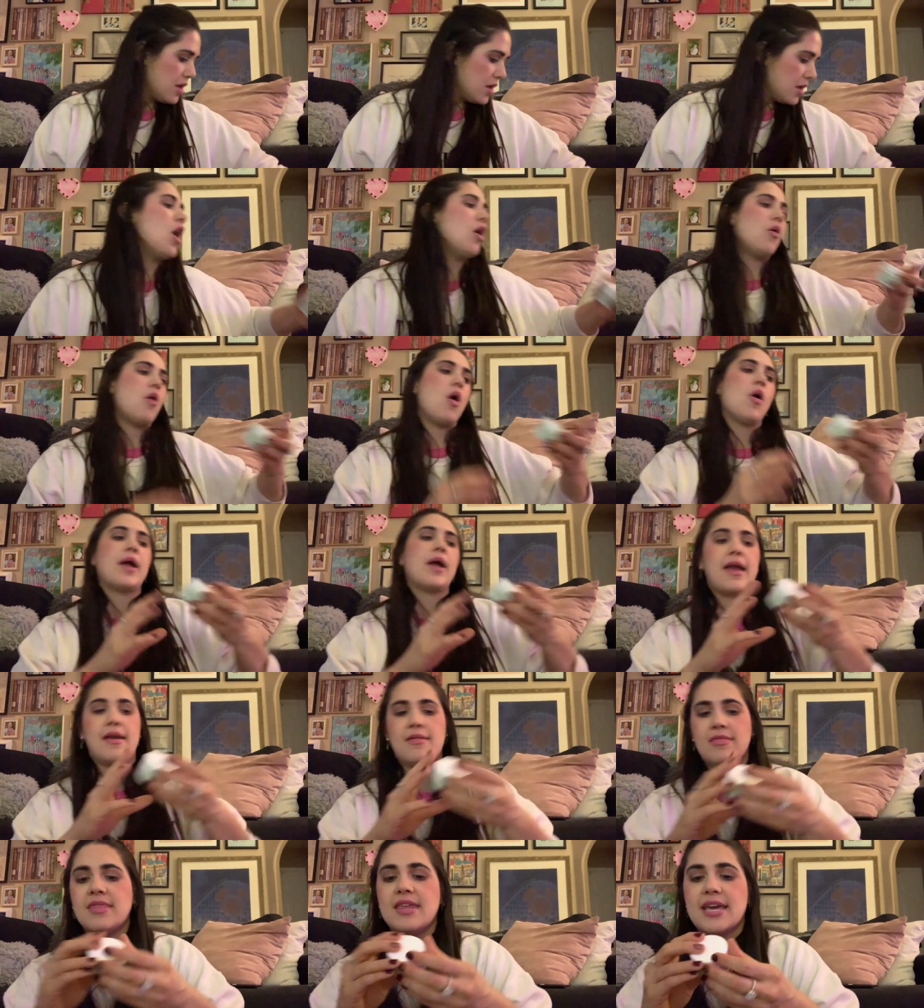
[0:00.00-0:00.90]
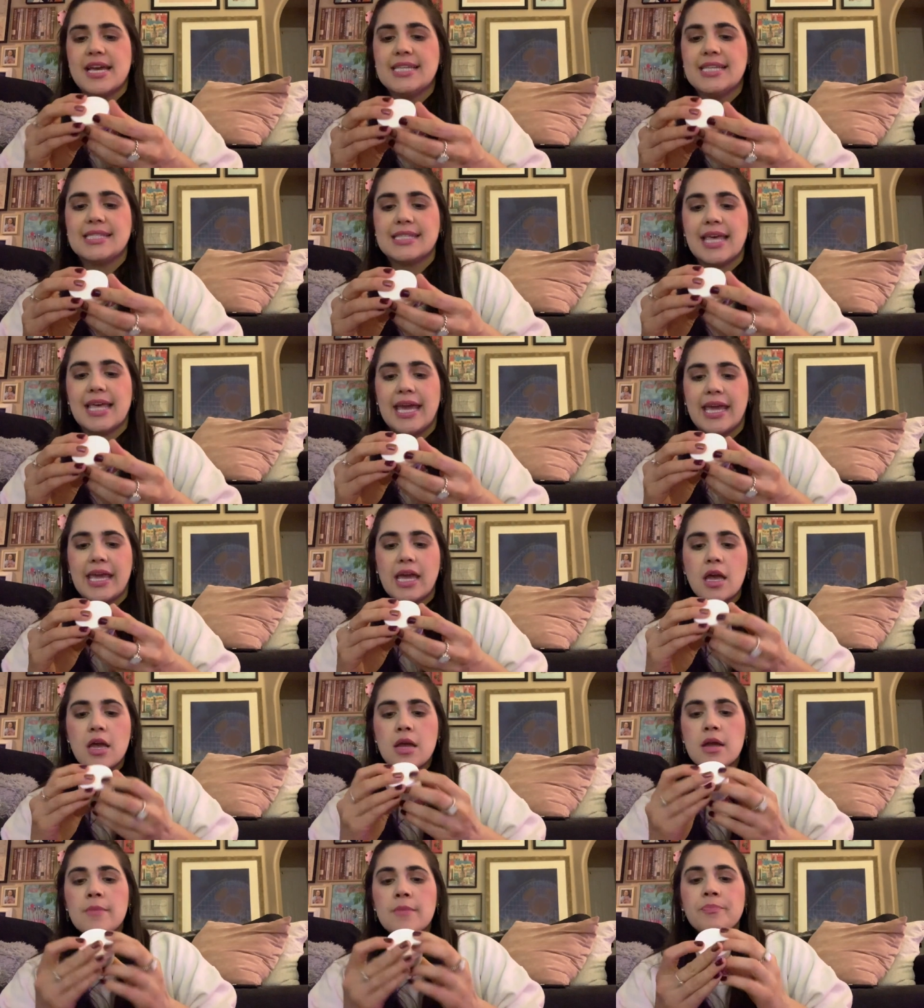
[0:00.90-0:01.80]
Oh, okay, this, like,
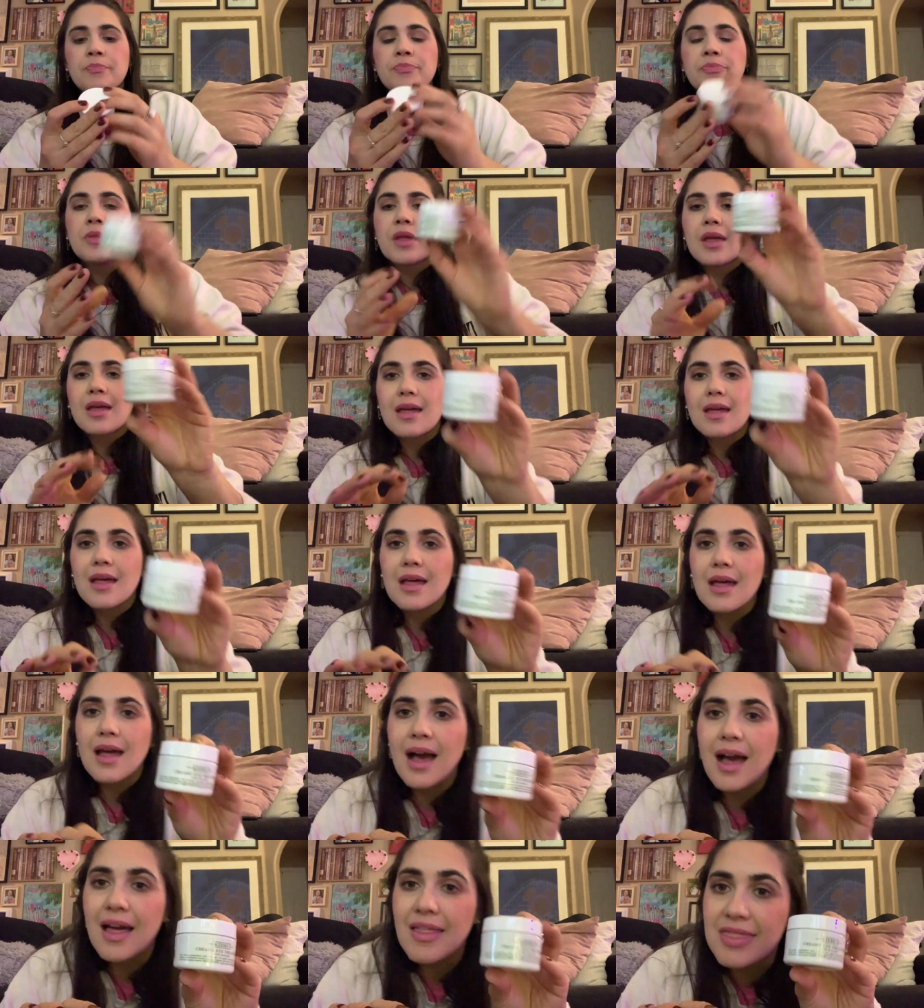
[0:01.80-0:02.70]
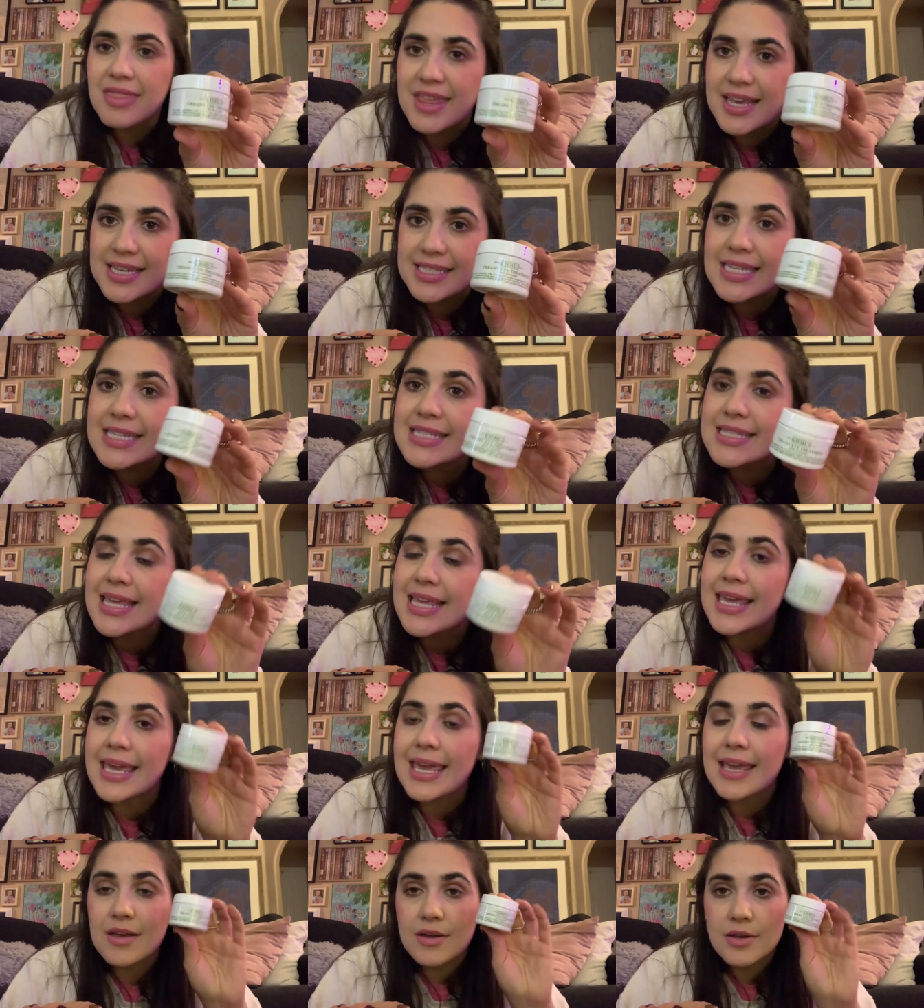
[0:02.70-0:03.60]
this is the
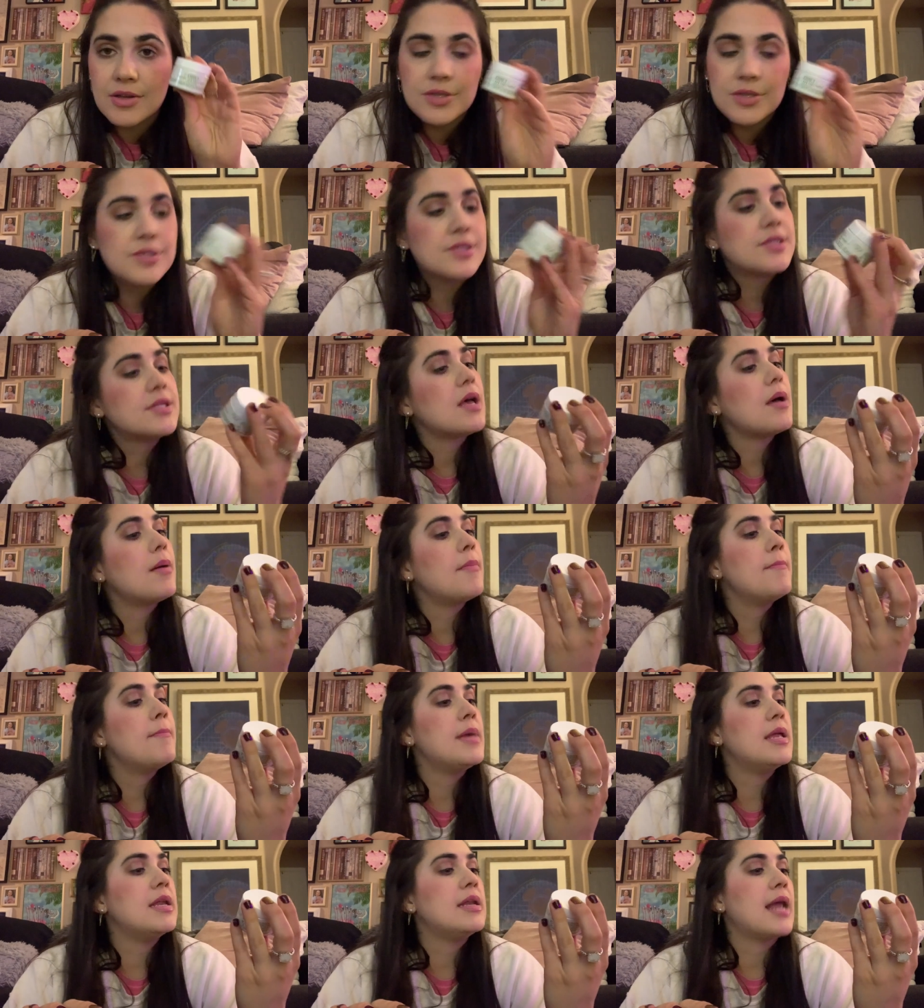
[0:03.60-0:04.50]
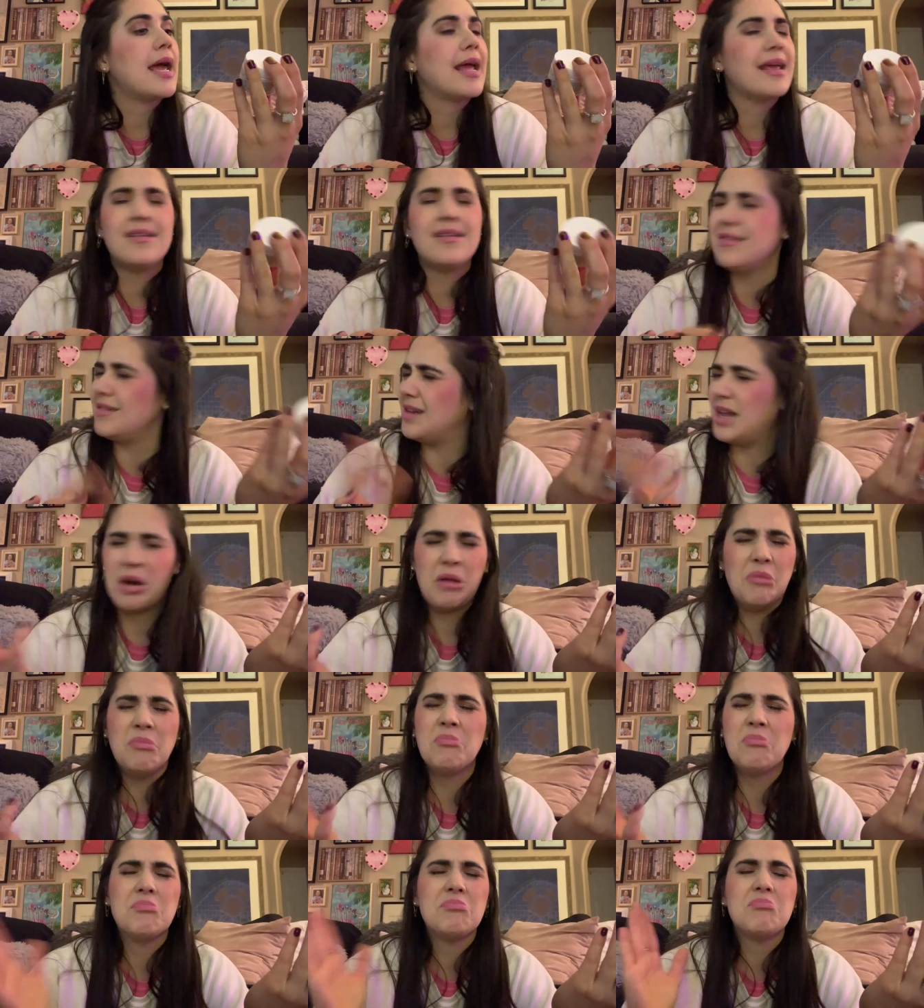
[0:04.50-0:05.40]
Kiehl's Midnight, no,
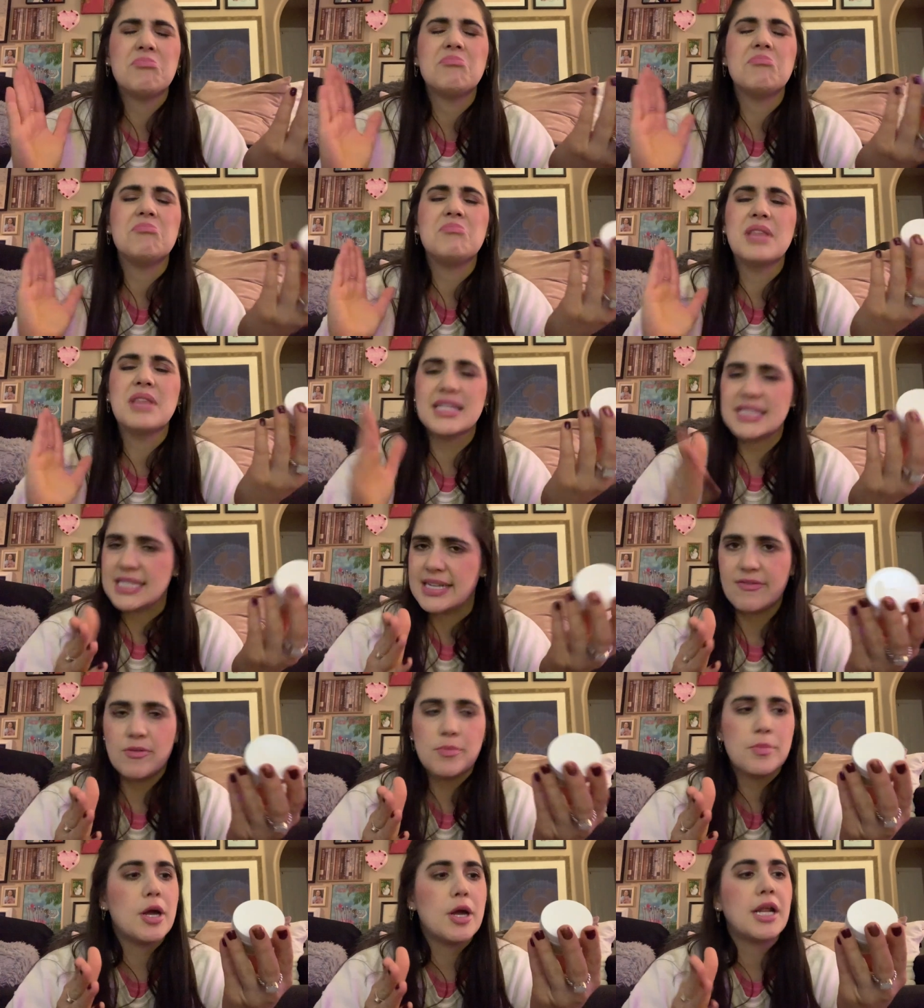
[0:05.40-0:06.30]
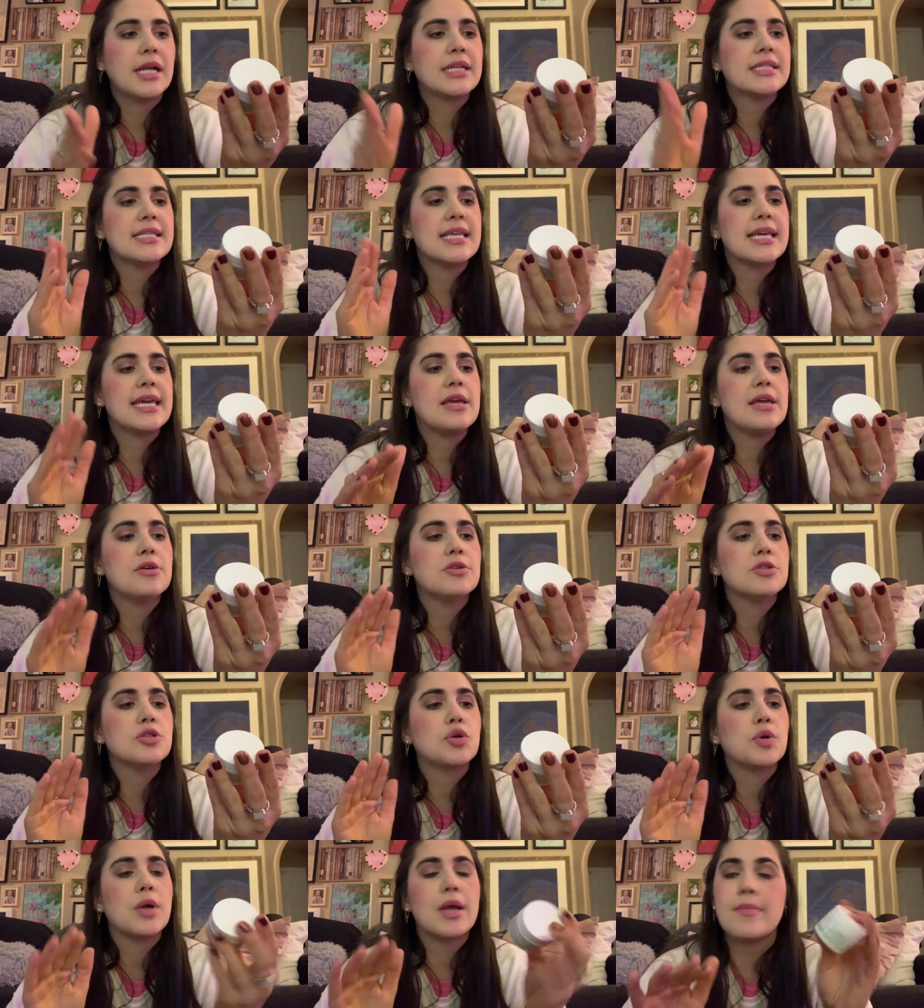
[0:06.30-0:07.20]
that's a different product. The
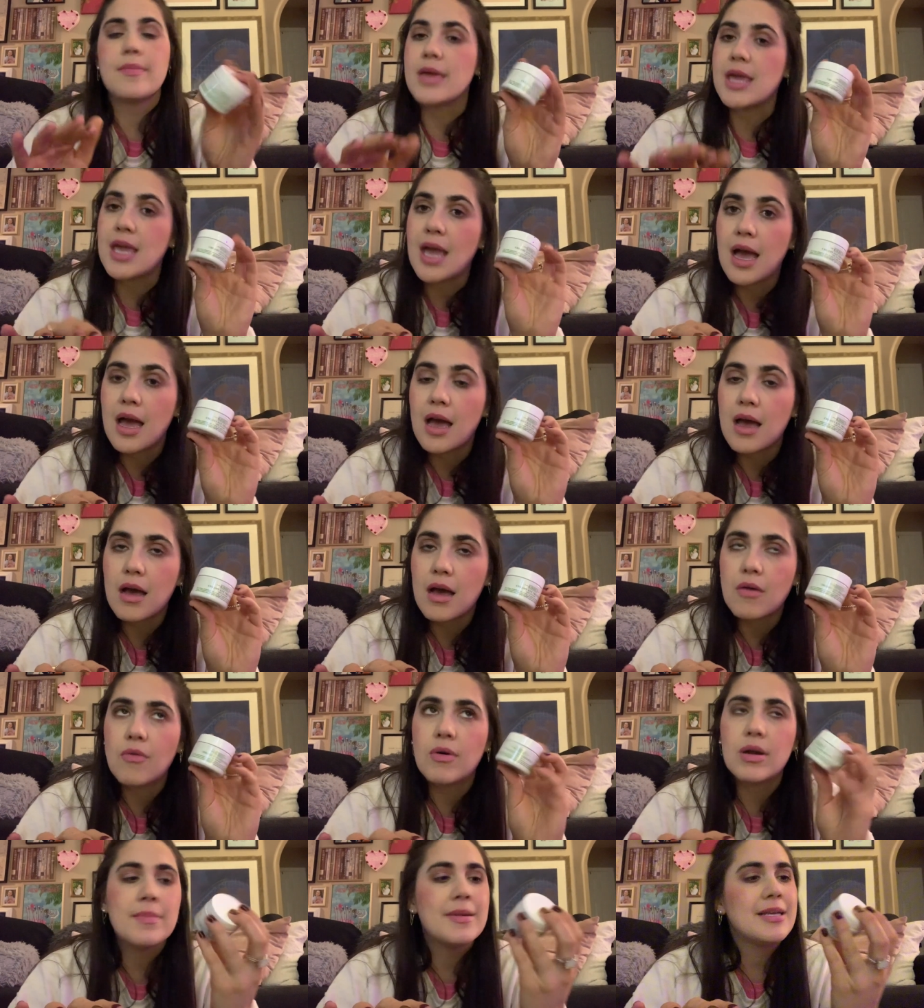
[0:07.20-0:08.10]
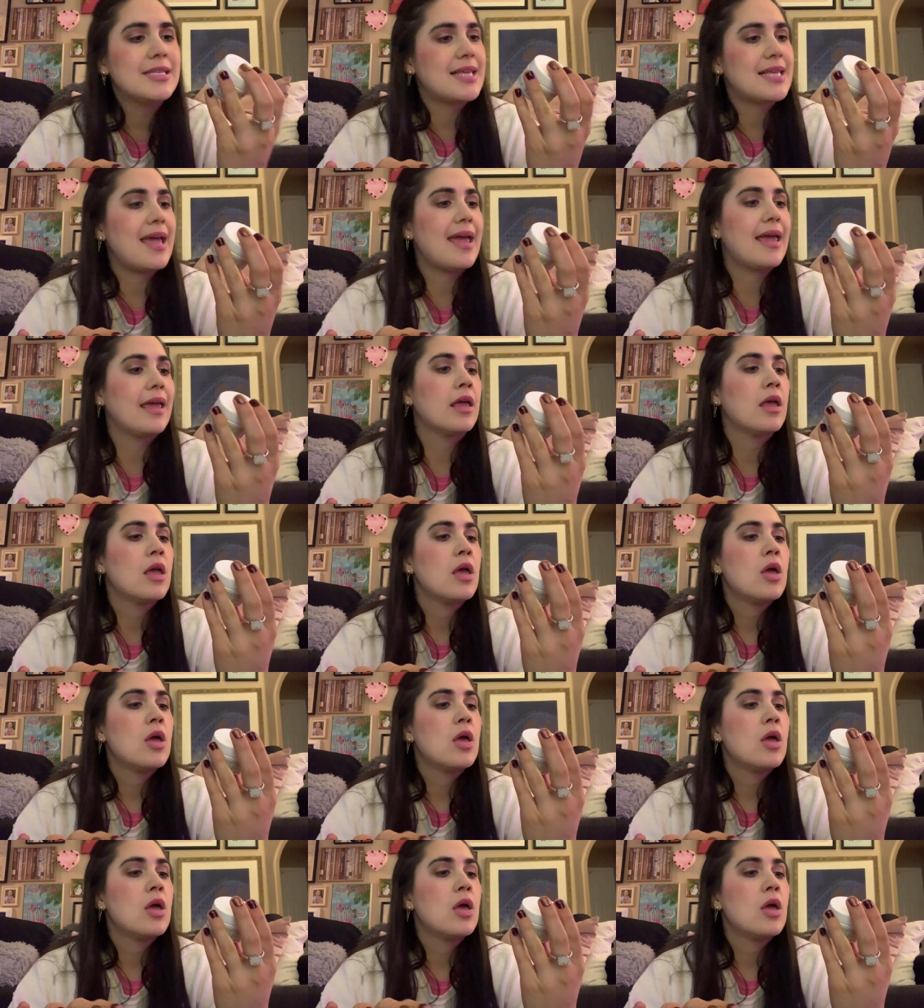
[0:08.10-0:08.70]
Kiehl's Creamy, what am I saying?